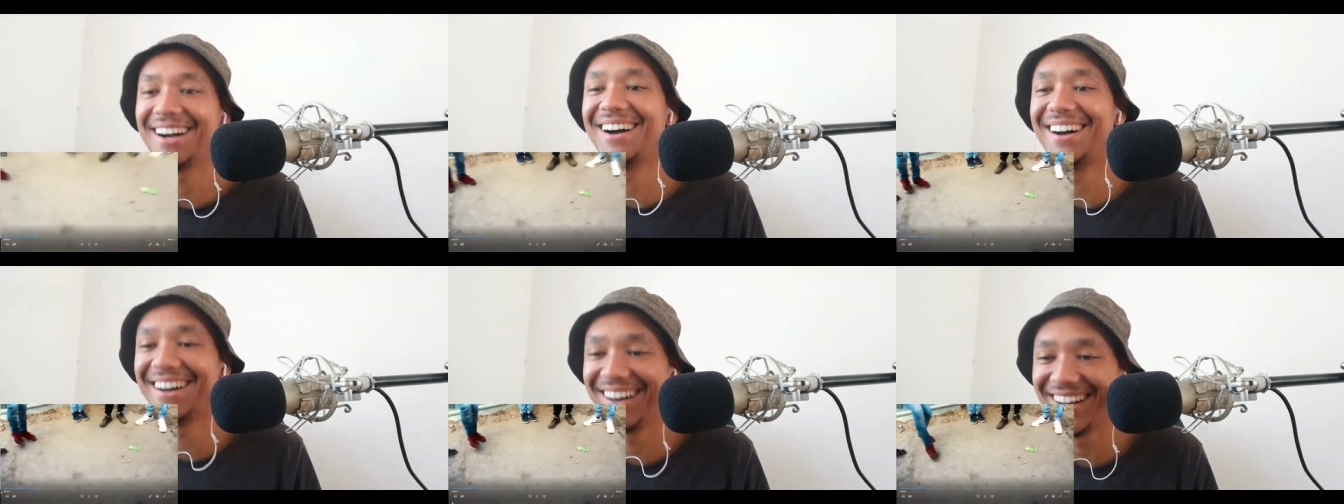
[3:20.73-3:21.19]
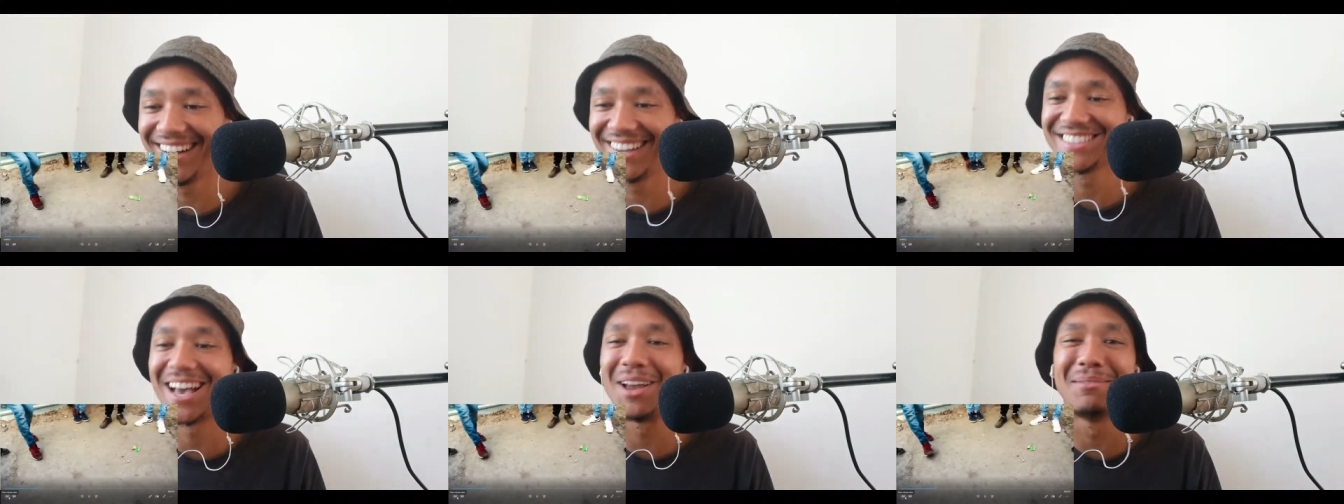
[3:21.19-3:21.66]
It's
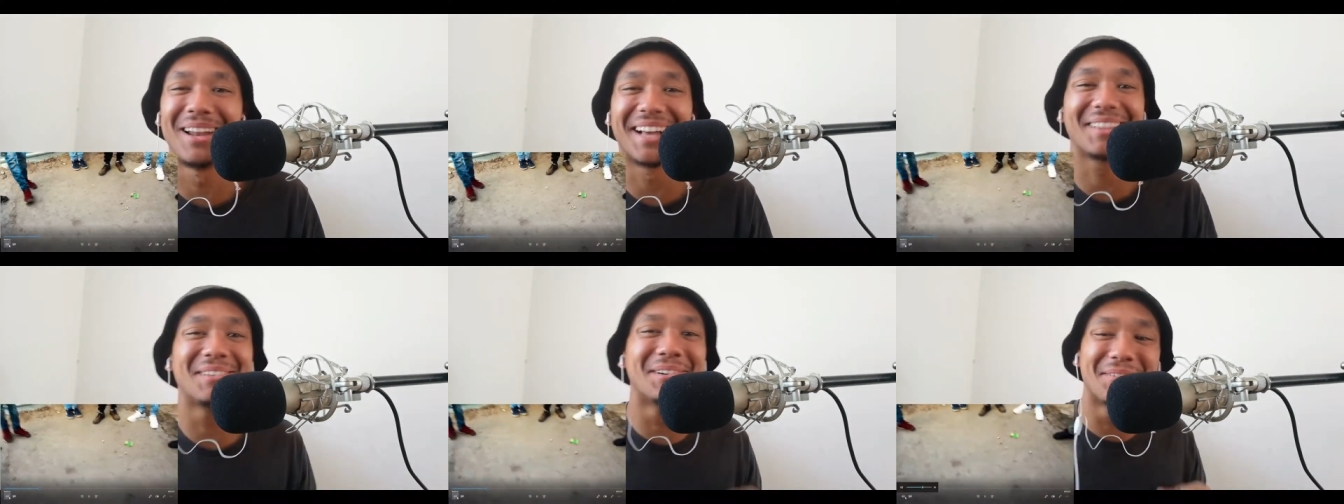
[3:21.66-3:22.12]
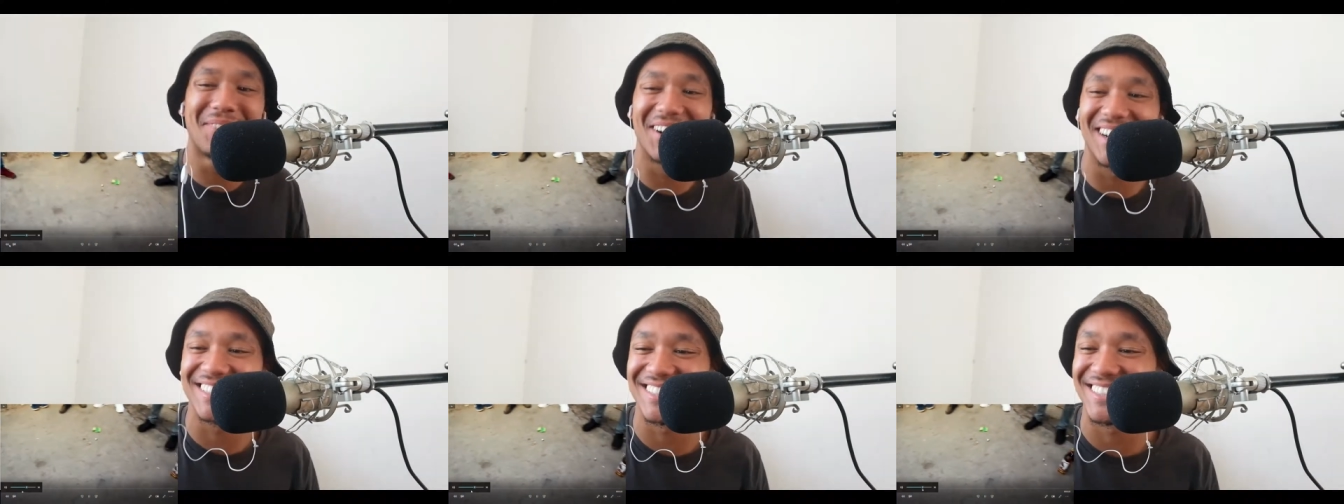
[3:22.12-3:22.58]
all like enemy, 2
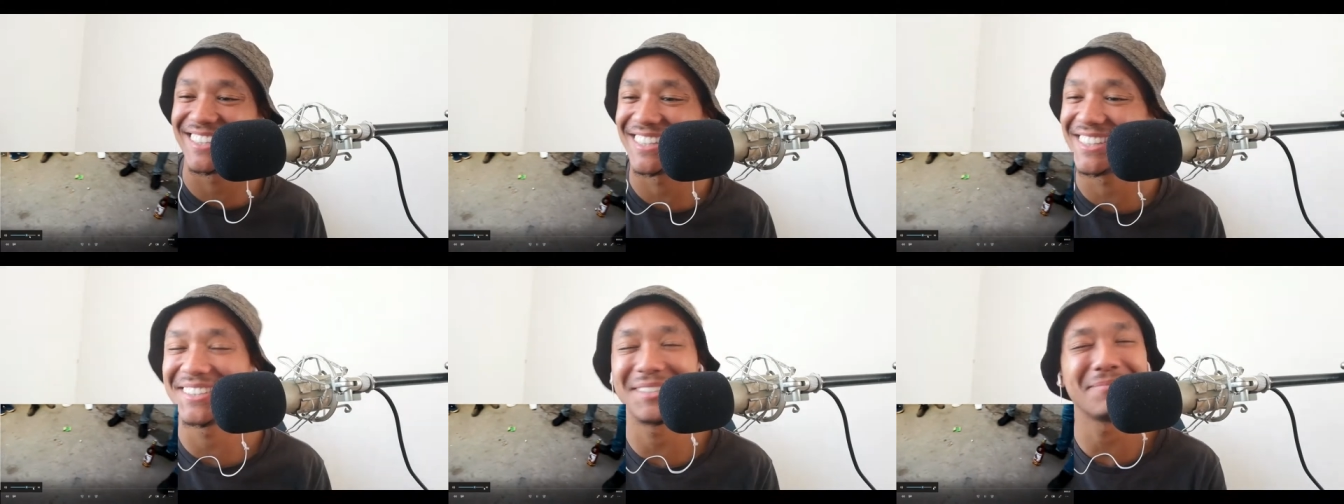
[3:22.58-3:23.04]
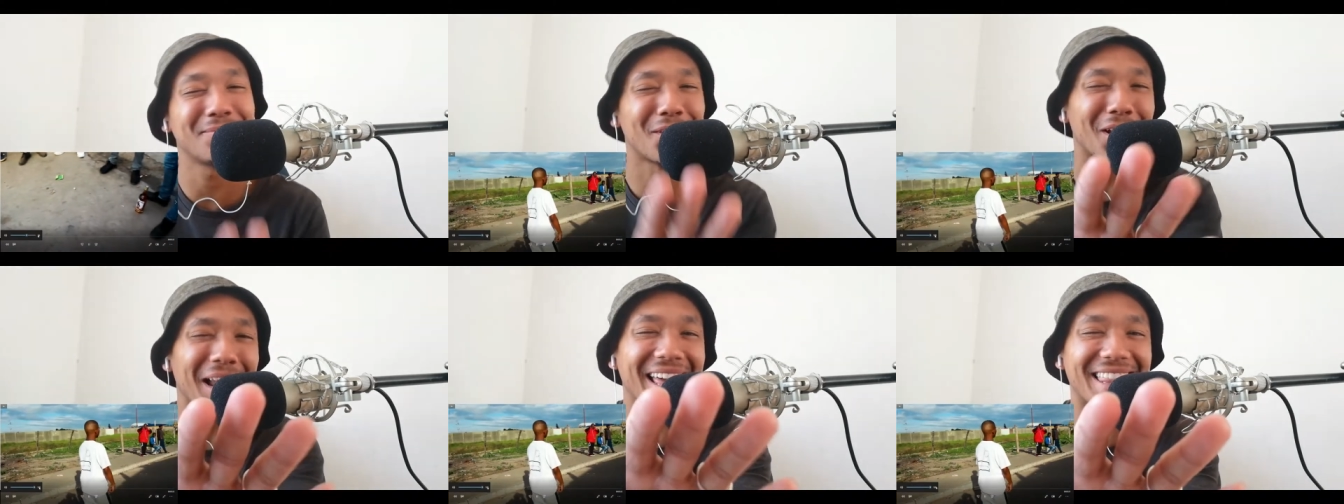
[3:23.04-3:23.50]
bucks.
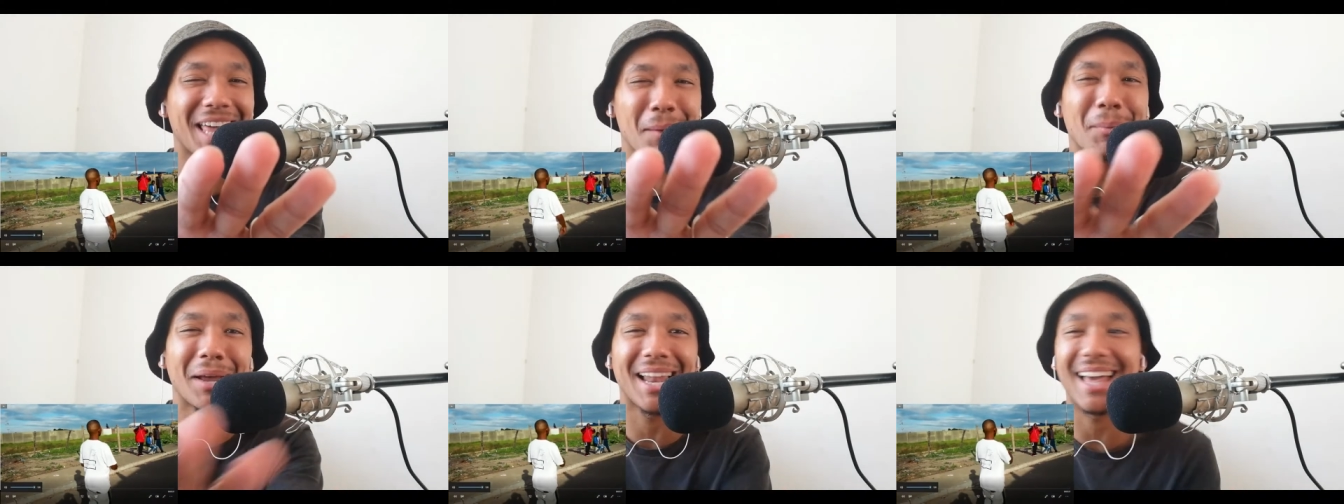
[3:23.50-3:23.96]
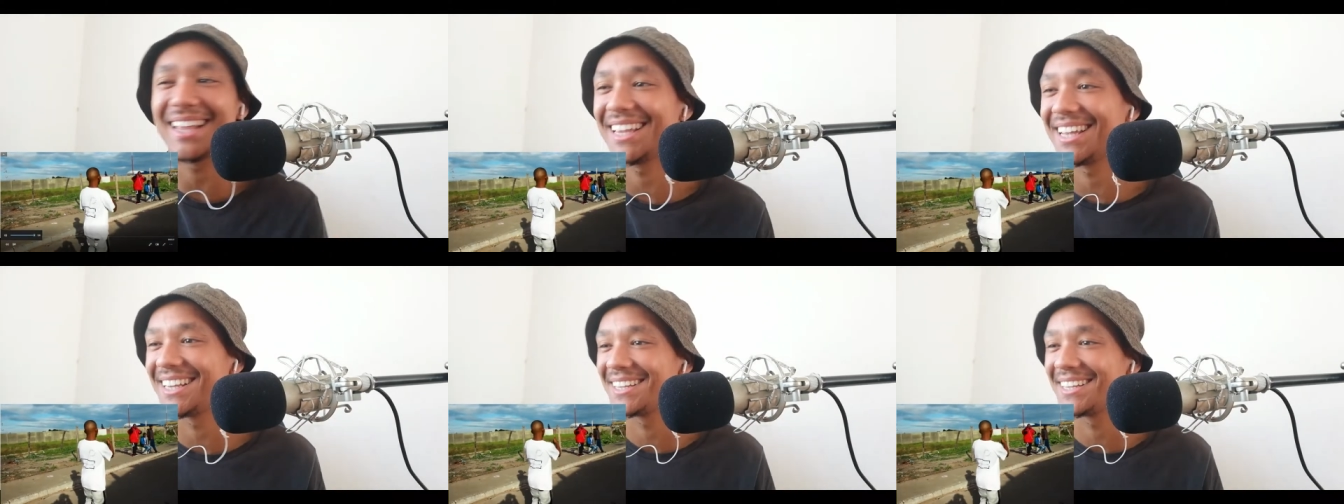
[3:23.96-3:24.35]
Not like that, but like that.